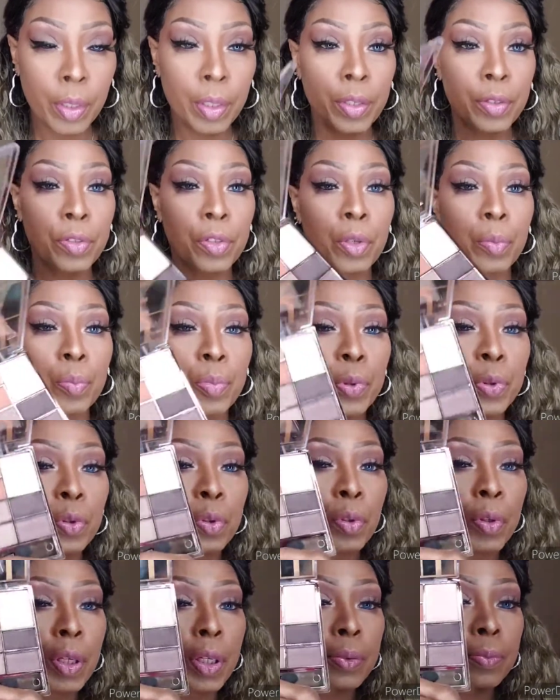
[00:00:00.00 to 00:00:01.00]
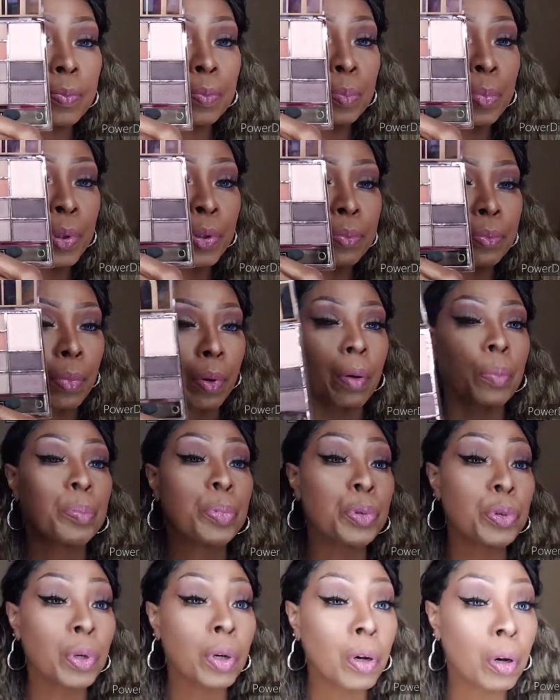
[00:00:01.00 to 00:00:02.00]
These are the beautiful, be
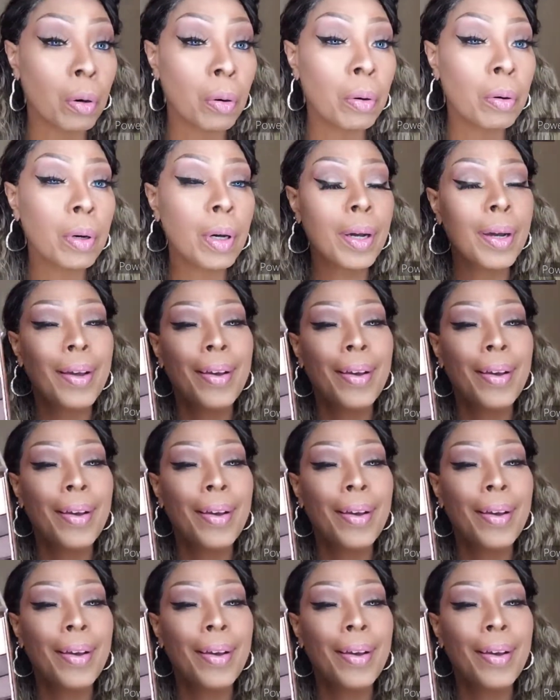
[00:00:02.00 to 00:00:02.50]
beautiful.